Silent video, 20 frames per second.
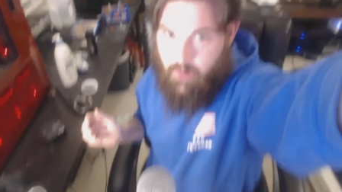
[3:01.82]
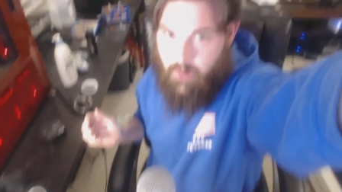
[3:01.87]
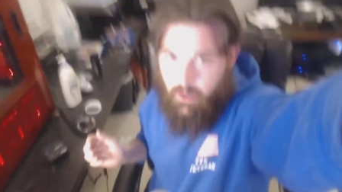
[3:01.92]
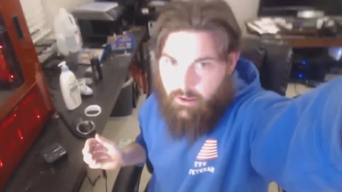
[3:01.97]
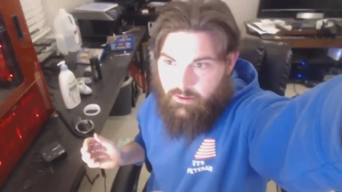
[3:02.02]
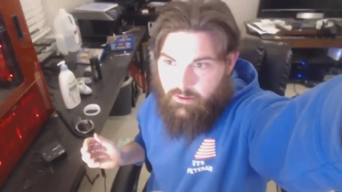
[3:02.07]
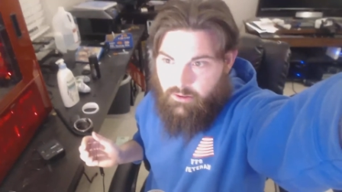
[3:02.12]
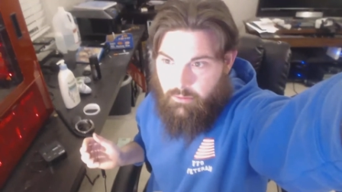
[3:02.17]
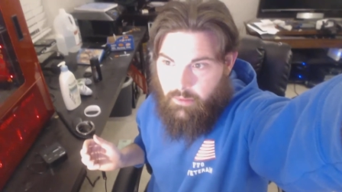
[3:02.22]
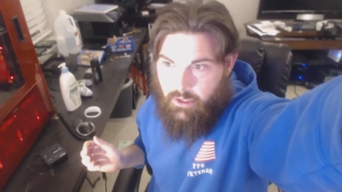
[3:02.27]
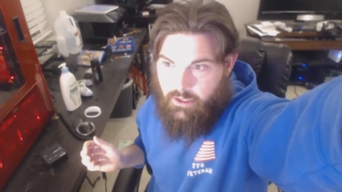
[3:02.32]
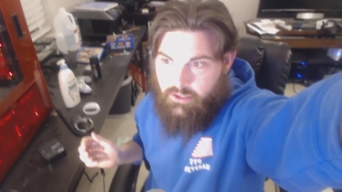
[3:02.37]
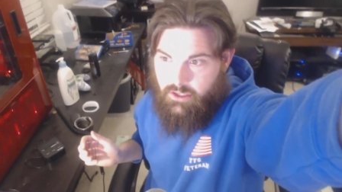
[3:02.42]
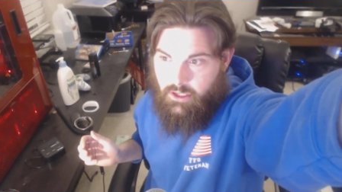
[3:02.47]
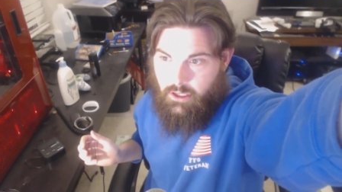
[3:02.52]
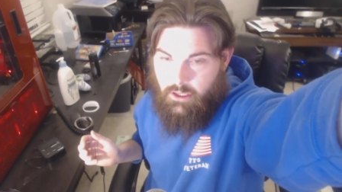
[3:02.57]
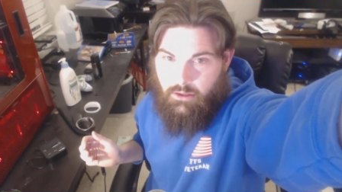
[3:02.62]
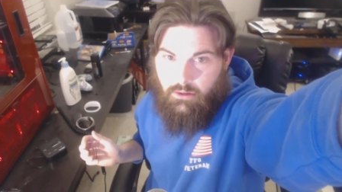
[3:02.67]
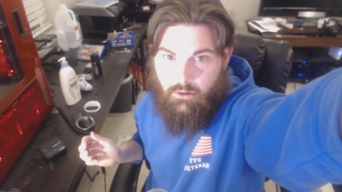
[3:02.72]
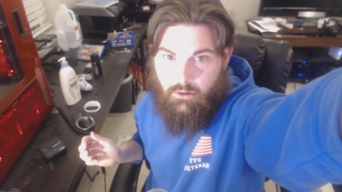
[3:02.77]
subscribe to my
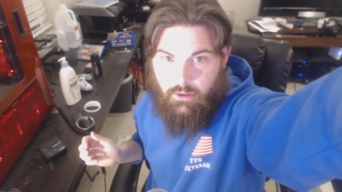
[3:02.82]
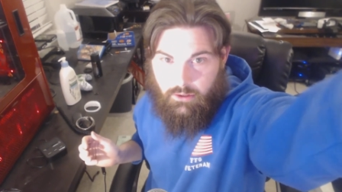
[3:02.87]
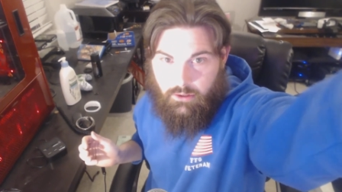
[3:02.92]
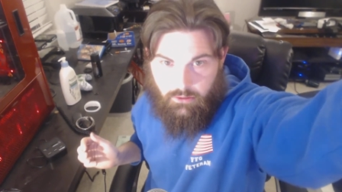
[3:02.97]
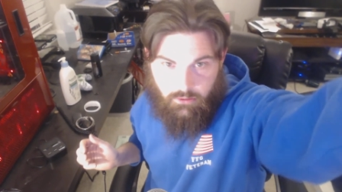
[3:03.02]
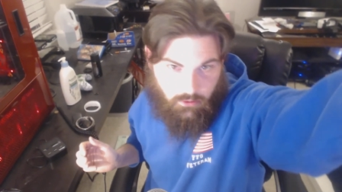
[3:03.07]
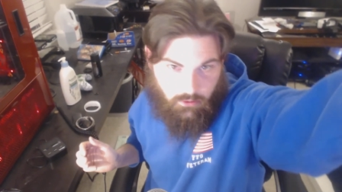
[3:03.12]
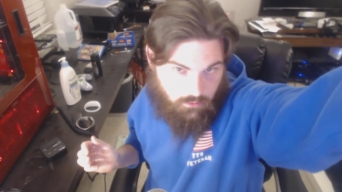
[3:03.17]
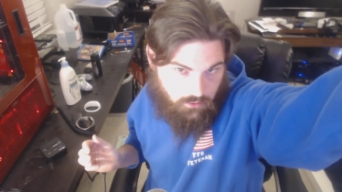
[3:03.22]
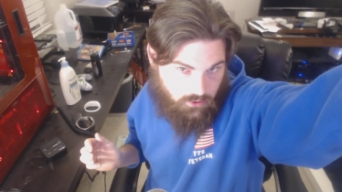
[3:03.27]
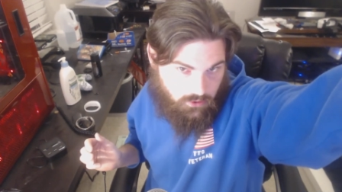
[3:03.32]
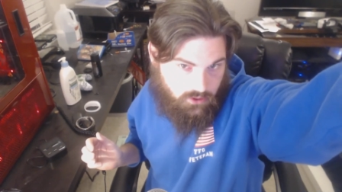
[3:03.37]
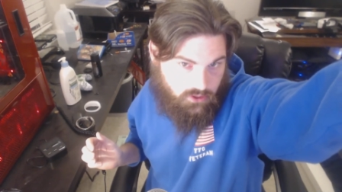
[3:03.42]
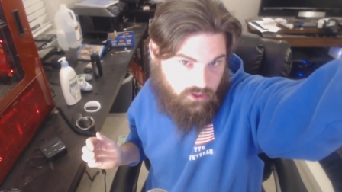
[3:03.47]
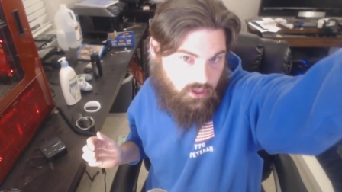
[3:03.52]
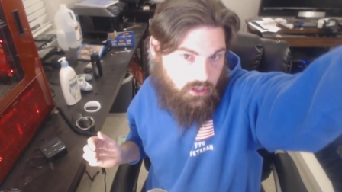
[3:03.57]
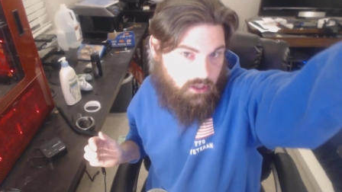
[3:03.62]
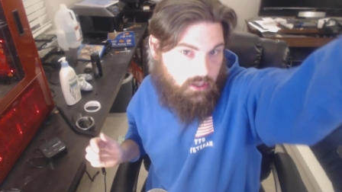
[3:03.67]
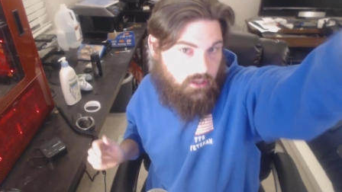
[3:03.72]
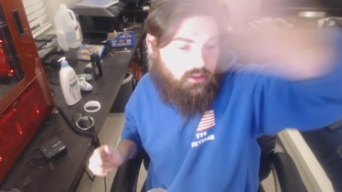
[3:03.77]
channel I do
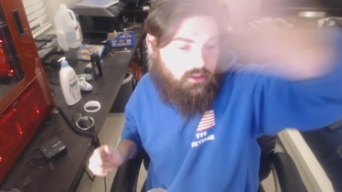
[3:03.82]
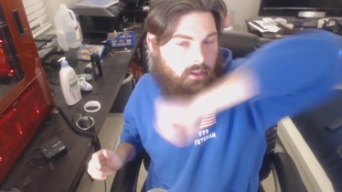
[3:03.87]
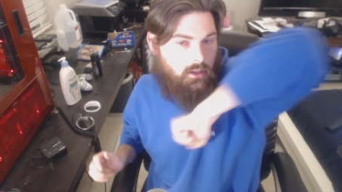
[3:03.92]
appreciate it